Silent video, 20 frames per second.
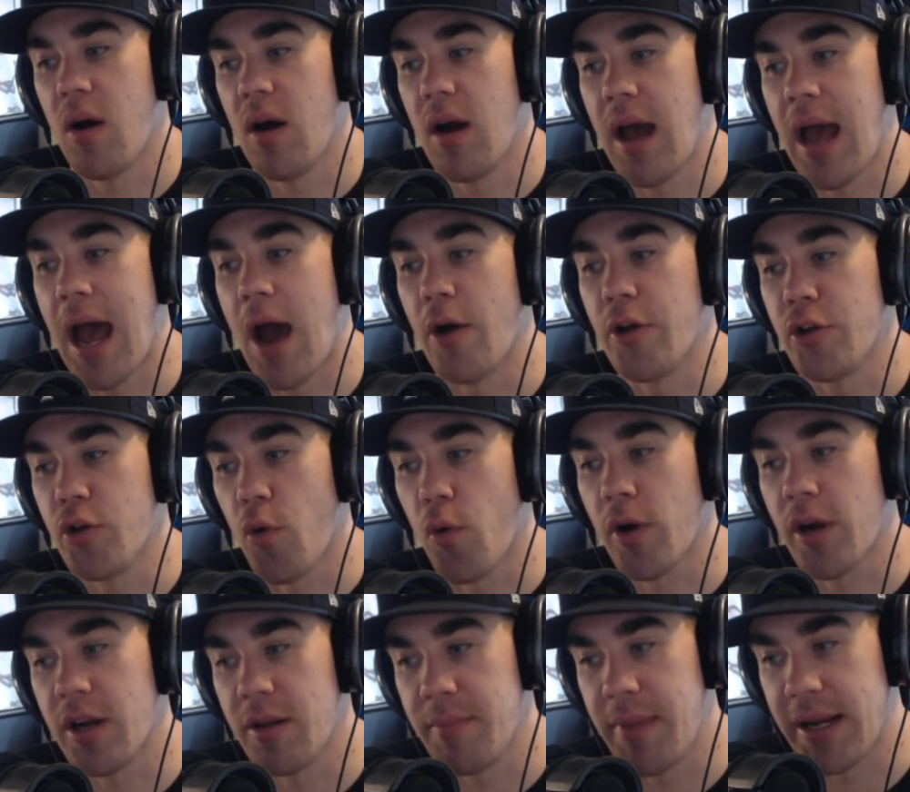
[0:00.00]
how you're
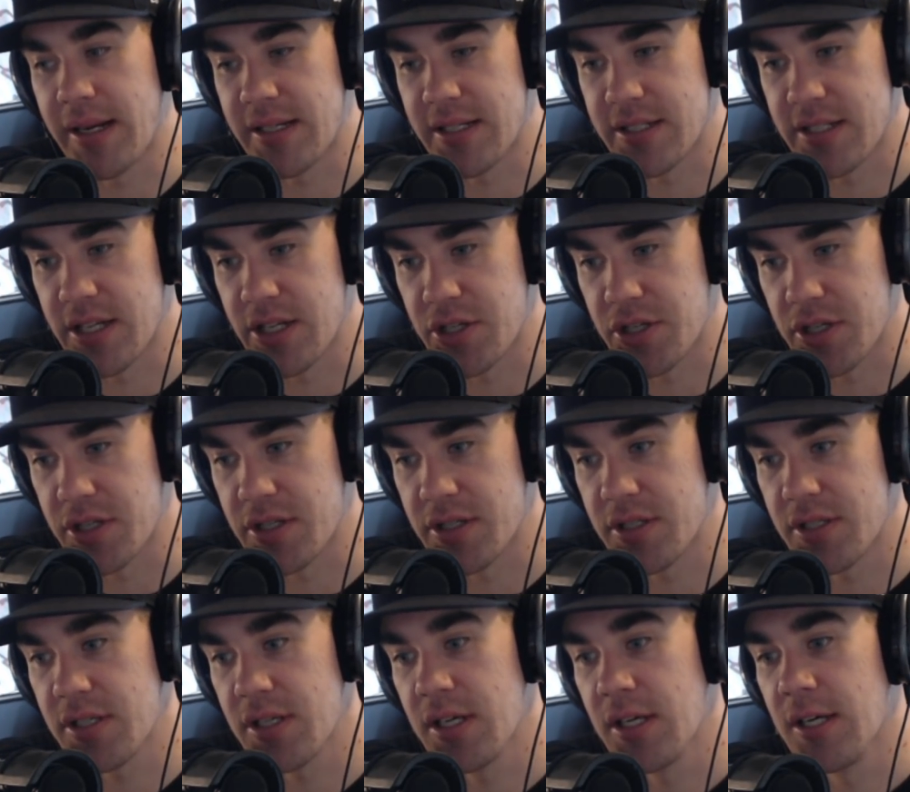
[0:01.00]
going to make
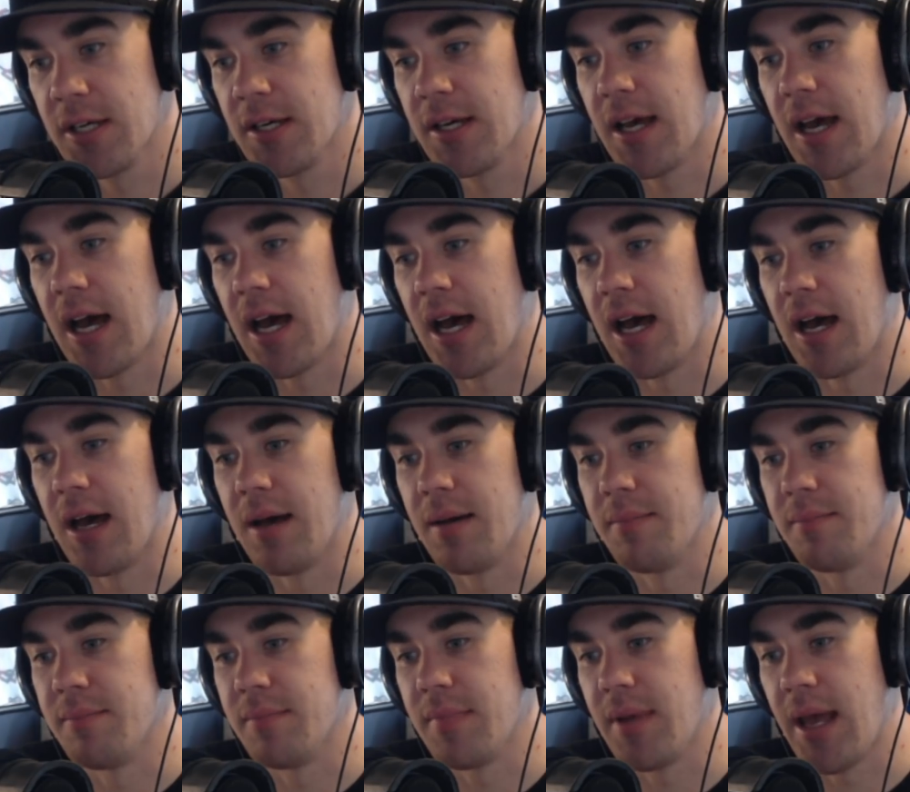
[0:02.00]
decisions
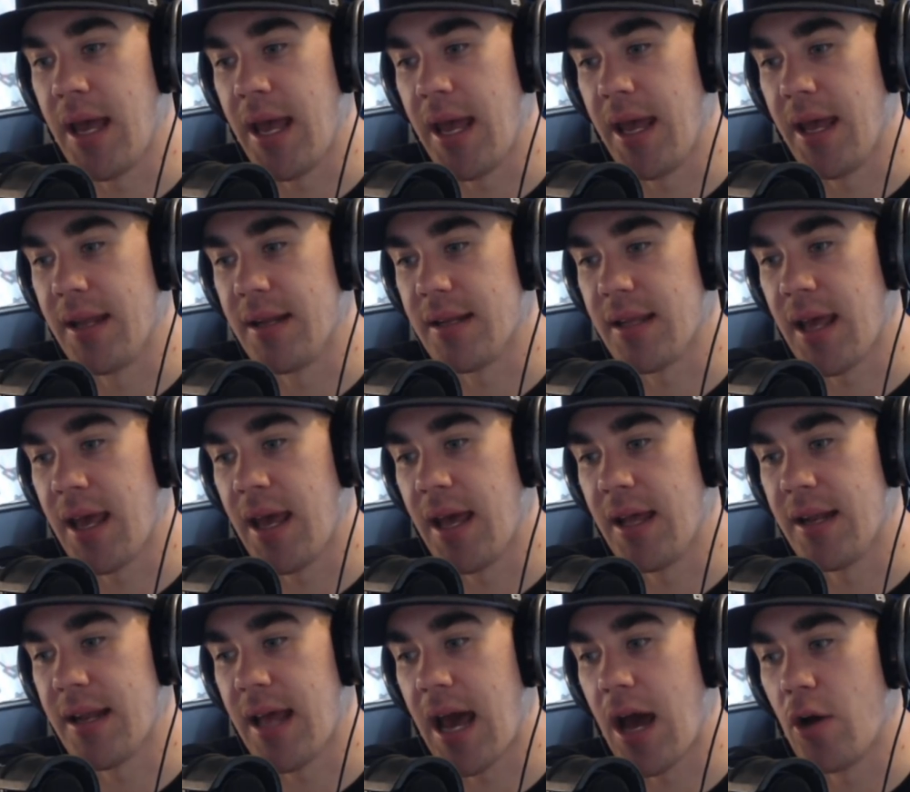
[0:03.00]
um, and
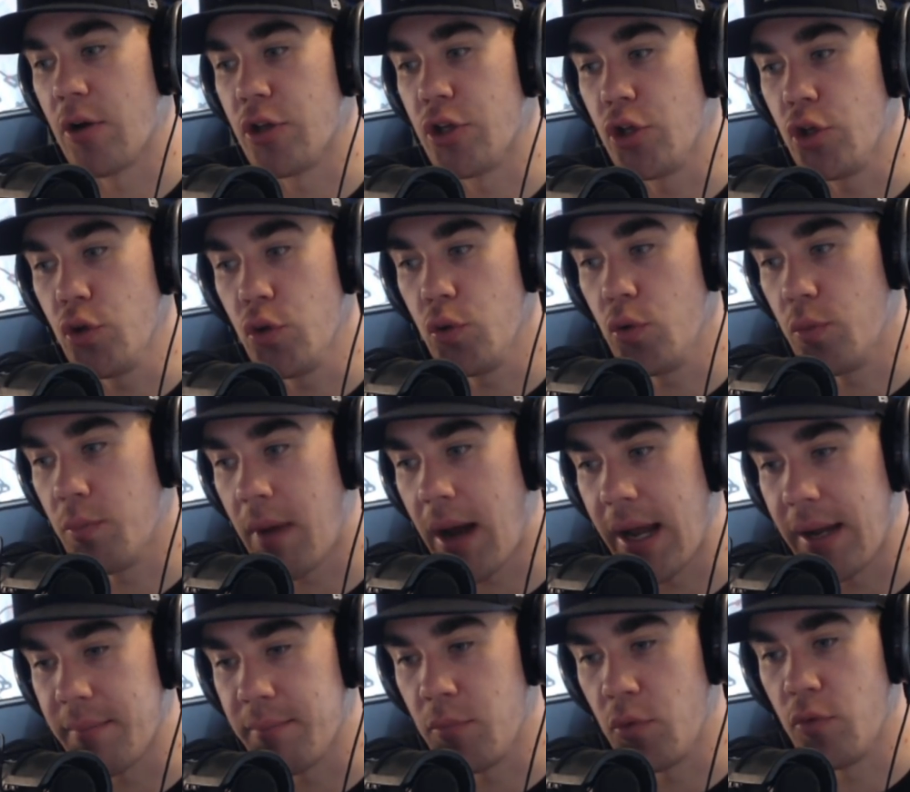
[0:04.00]
and how you
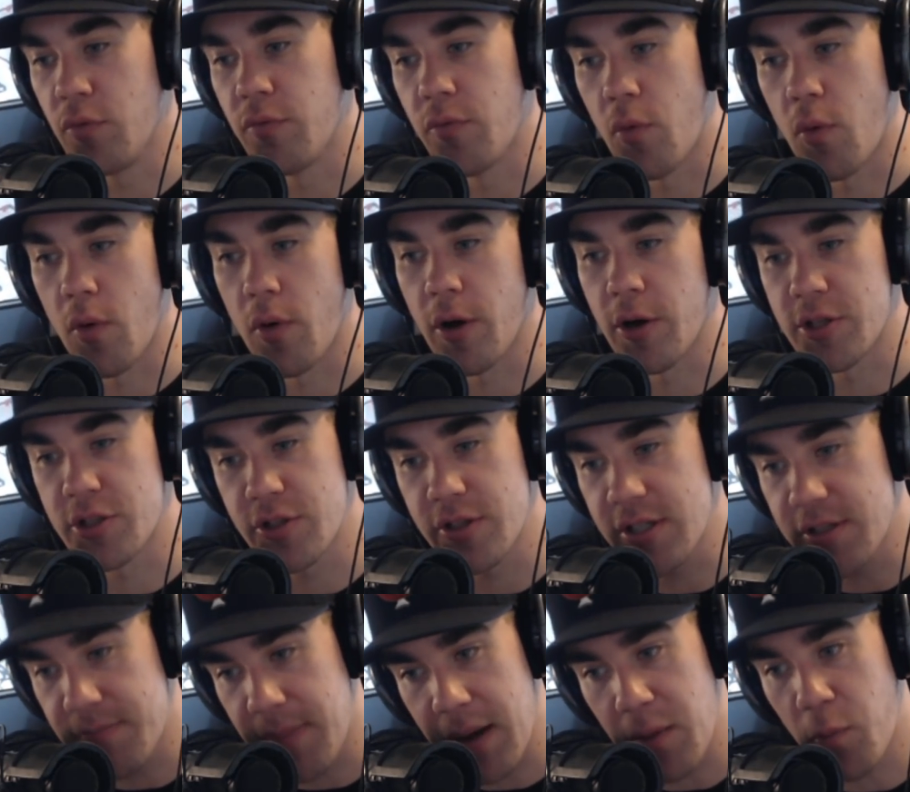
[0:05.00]
might move forward. So
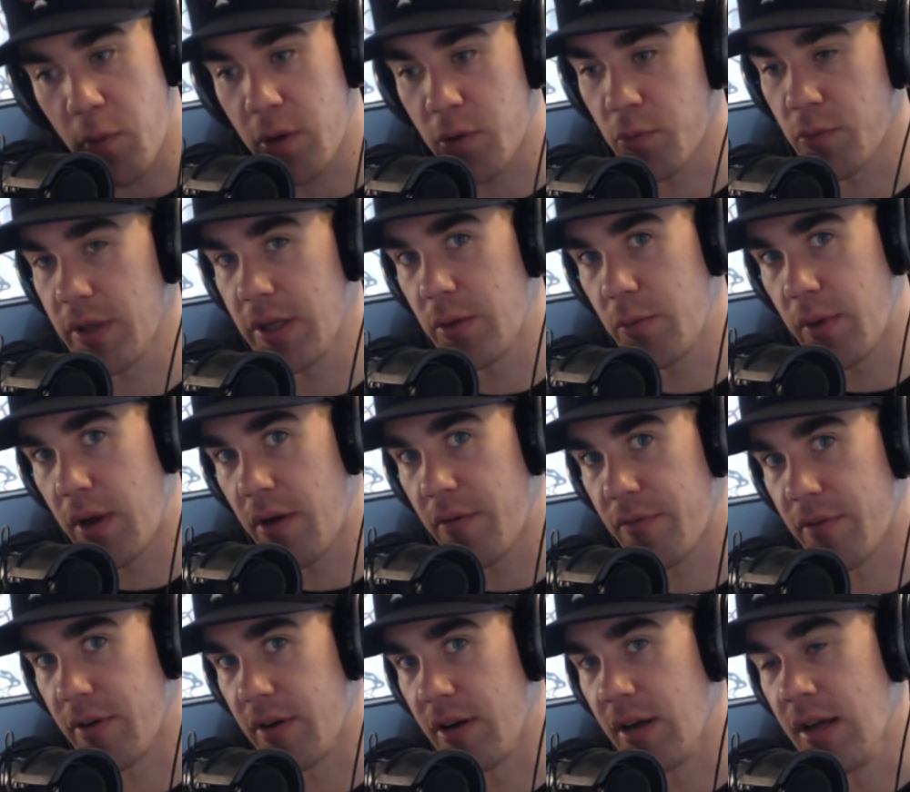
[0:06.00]
this might work really well
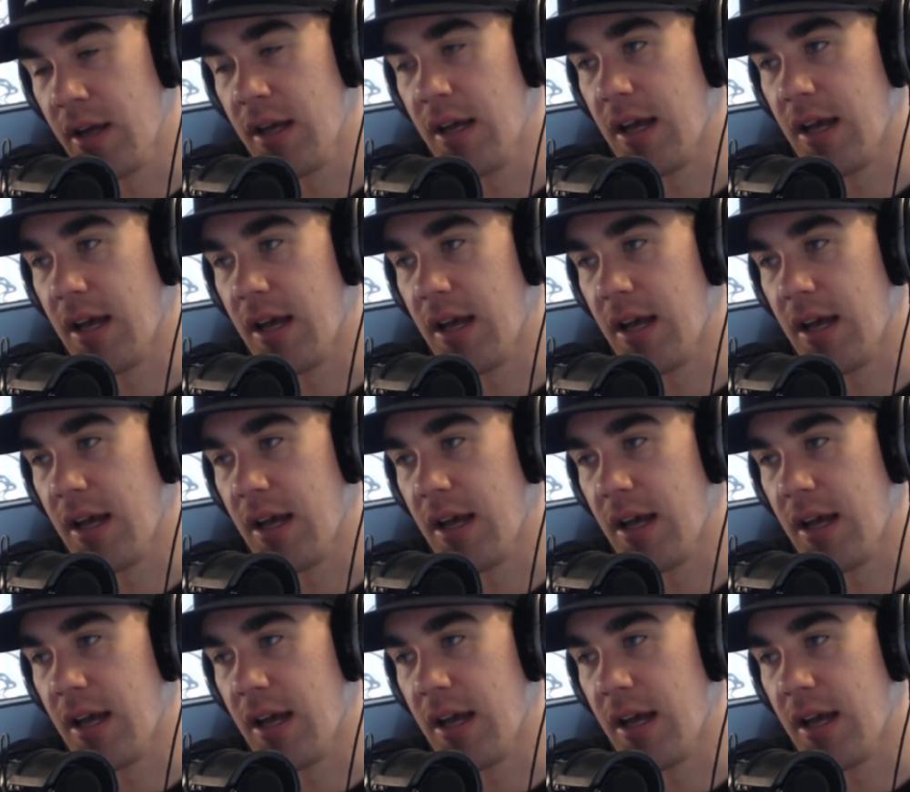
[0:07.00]
for.